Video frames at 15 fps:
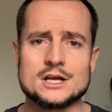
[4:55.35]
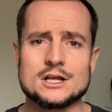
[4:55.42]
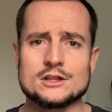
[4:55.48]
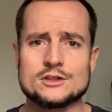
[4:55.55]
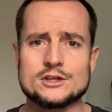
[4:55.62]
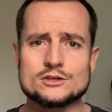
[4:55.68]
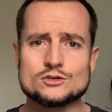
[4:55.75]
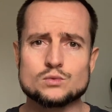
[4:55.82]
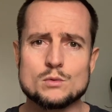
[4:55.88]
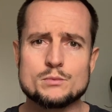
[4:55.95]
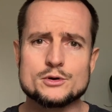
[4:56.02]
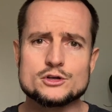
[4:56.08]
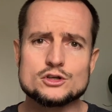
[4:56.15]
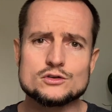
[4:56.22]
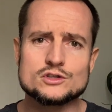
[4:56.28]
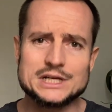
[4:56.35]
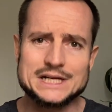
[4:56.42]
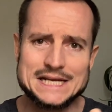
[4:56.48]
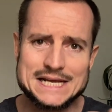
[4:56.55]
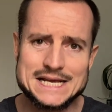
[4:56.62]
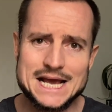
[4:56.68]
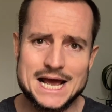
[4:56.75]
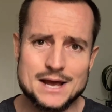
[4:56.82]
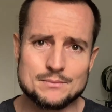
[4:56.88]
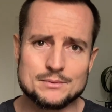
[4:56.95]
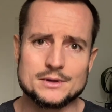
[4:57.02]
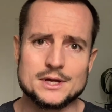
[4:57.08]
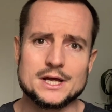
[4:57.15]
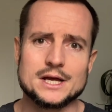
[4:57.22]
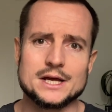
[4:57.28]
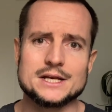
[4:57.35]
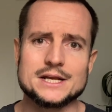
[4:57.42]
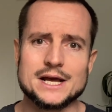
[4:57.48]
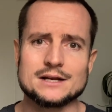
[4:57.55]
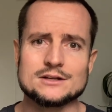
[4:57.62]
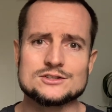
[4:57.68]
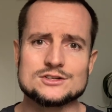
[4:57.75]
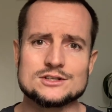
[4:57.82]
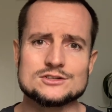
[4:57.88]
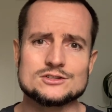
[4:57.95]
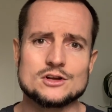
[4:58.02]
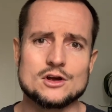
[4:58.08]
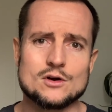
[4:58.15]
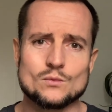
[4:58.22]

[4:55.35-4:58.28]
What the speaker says: This will produce a gap analysis